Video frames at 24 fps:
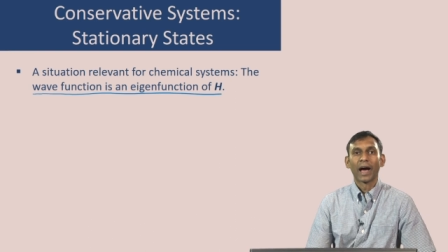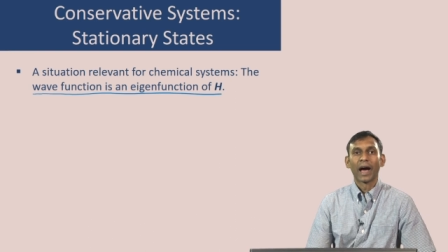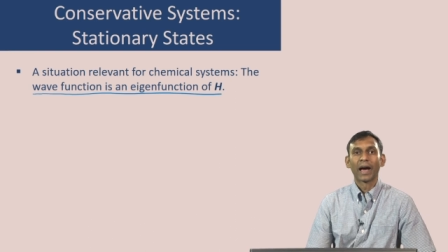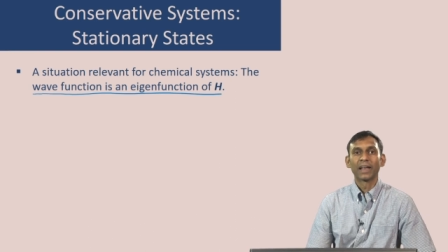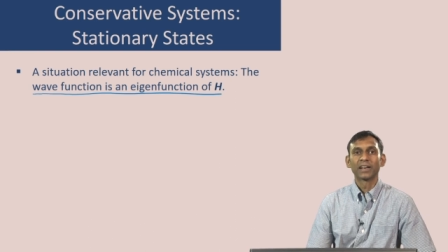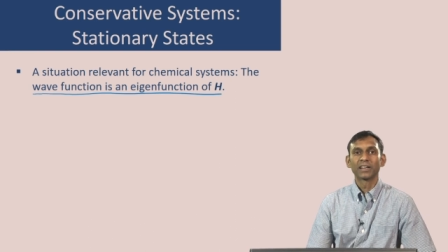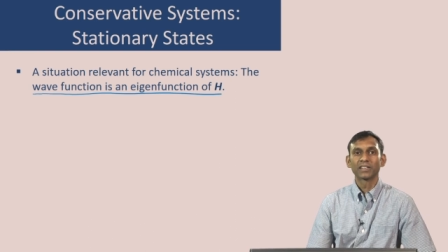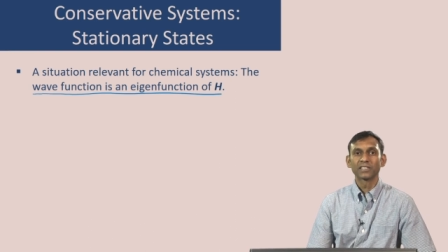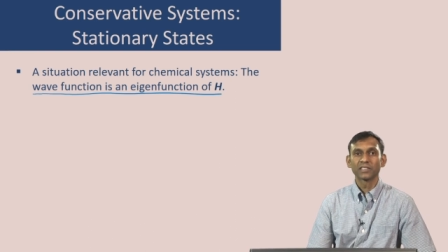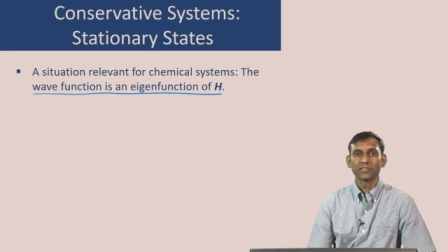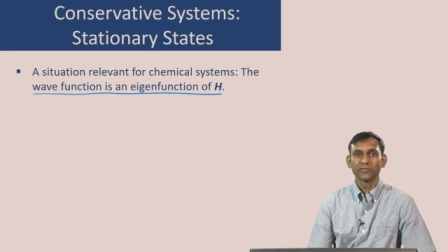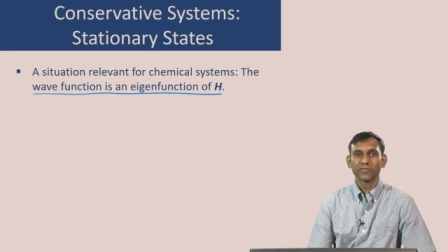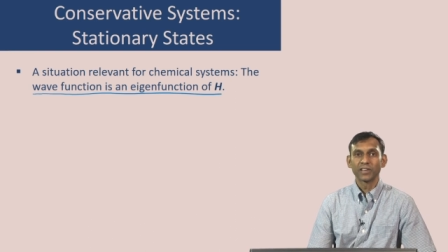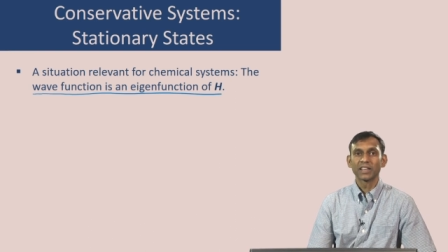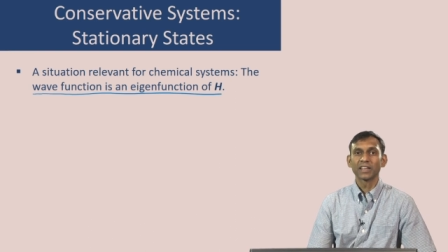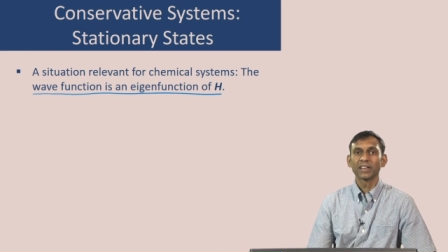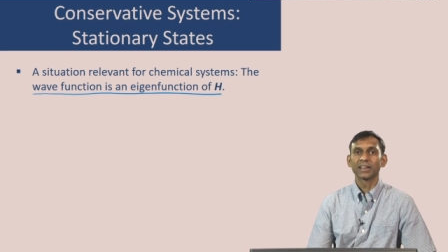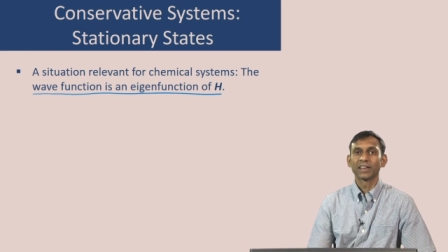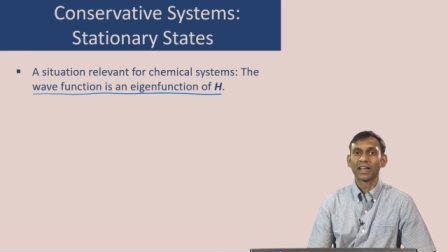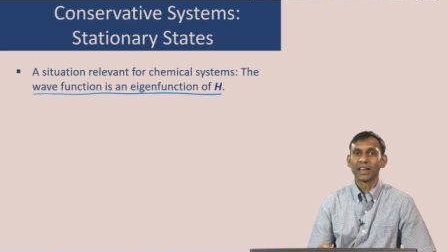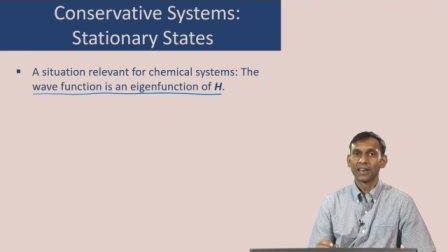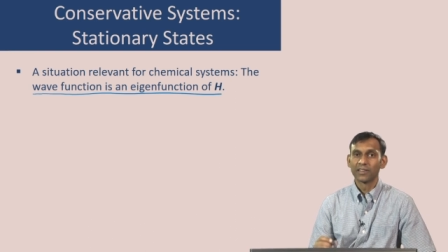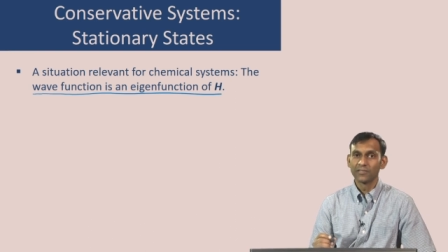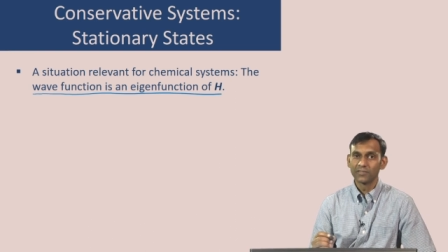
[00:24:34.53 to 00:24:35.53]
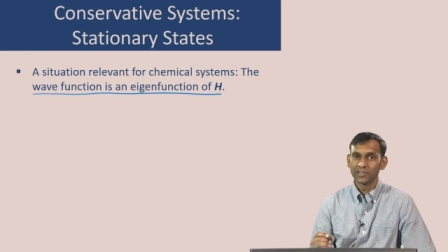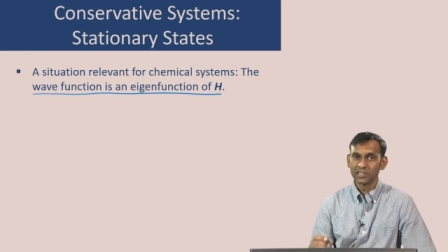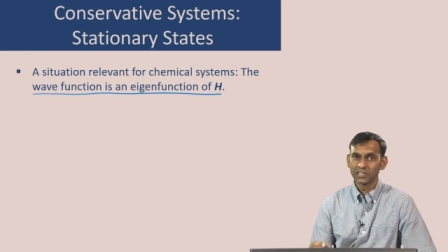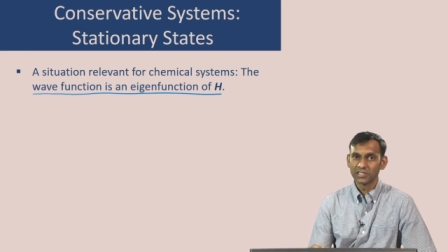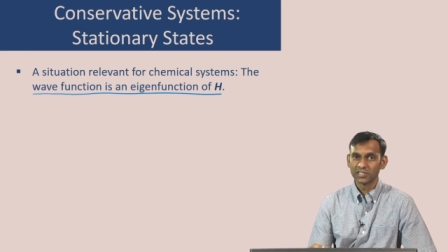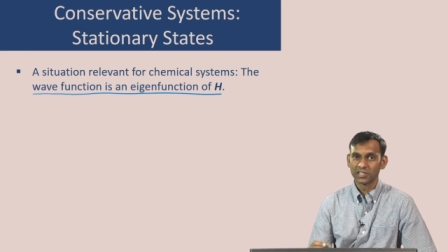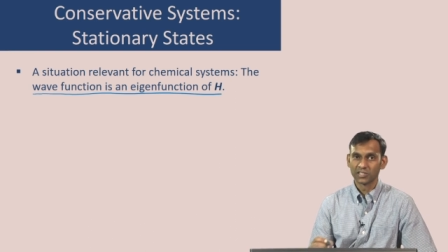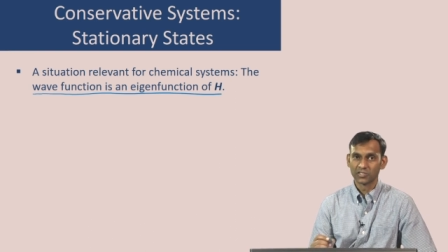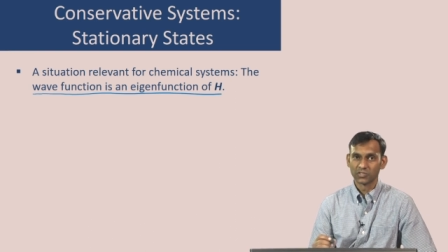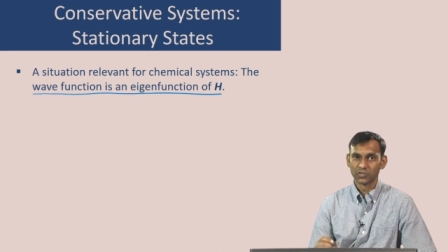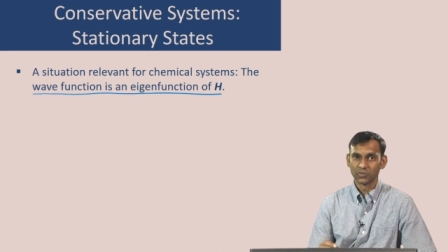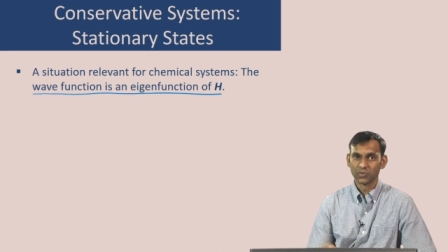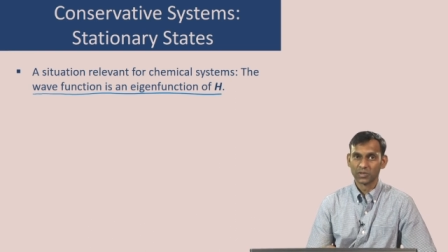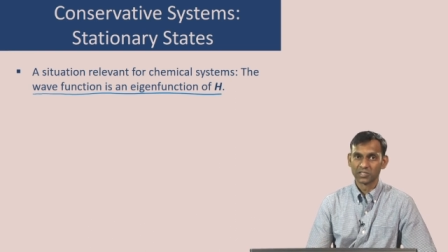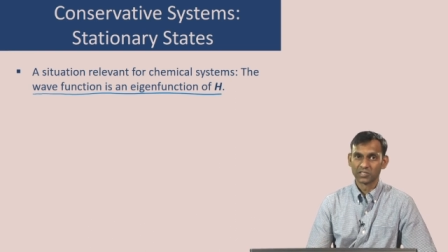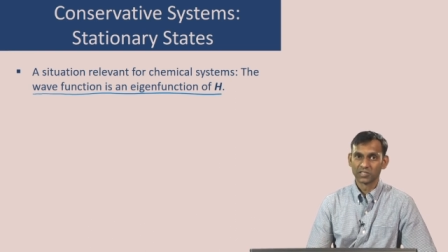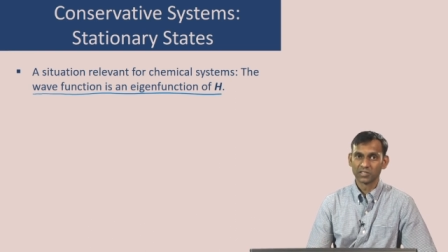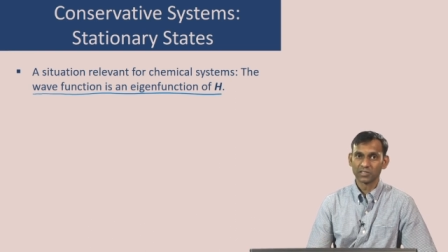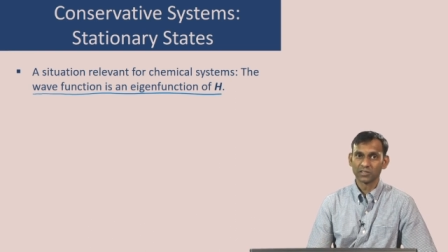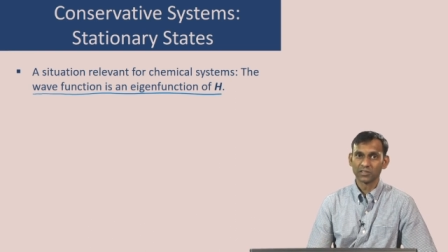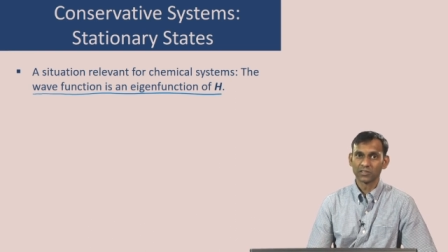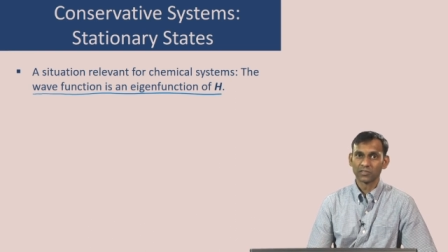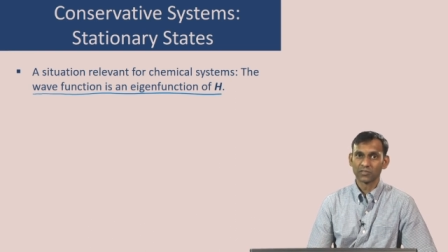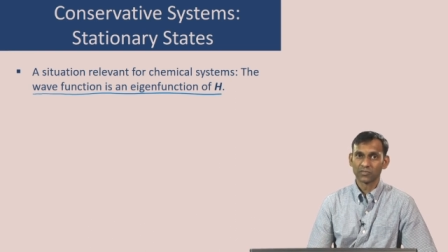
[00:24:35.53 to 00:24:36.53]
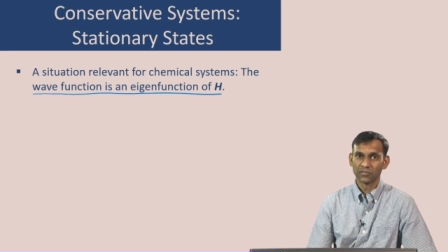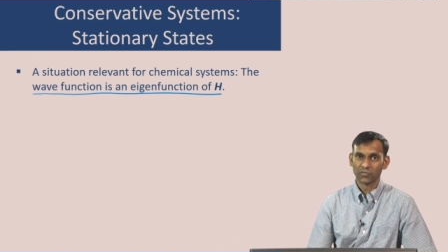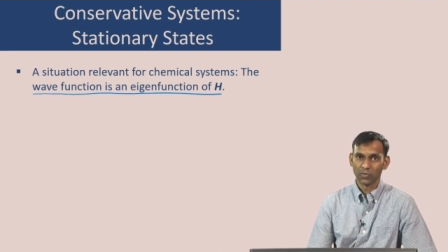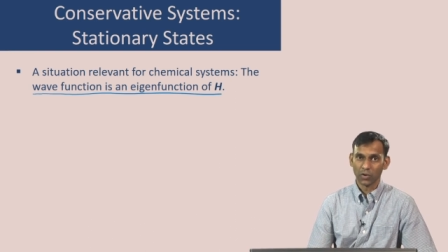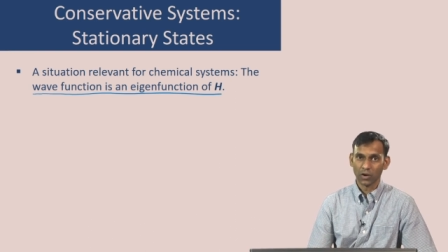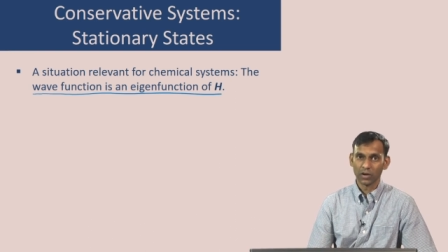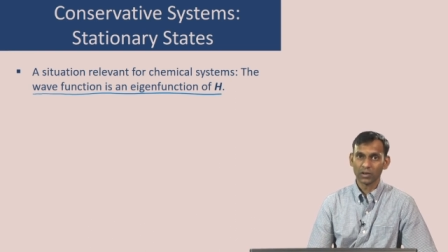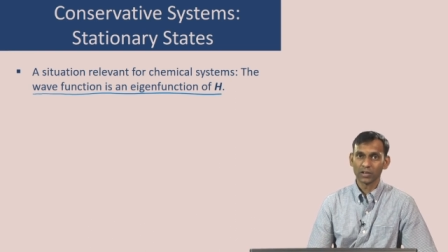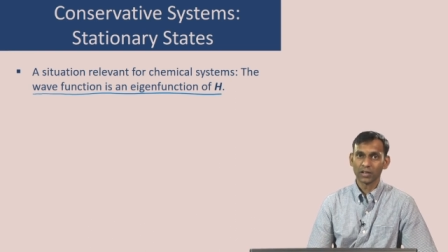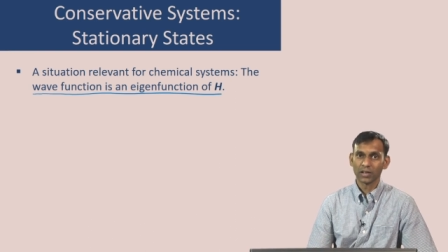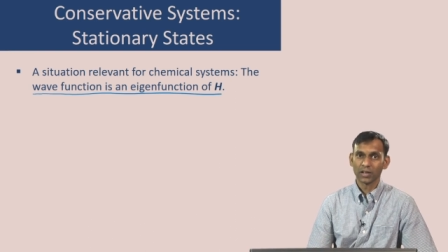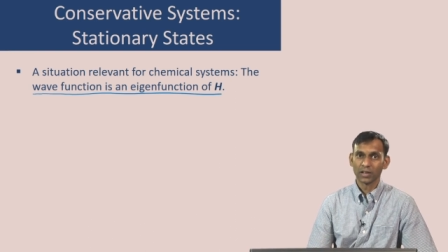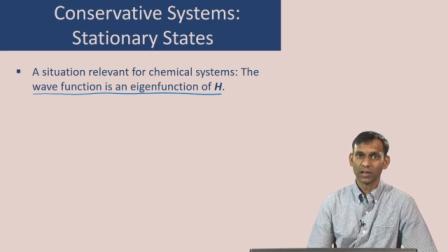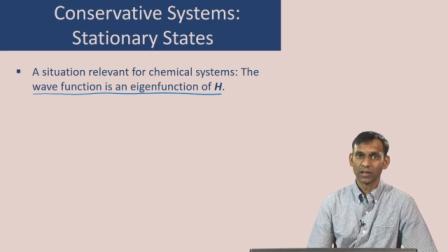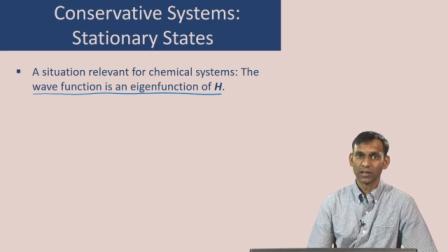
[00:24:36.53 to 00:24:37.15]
And it is a very relevant situation for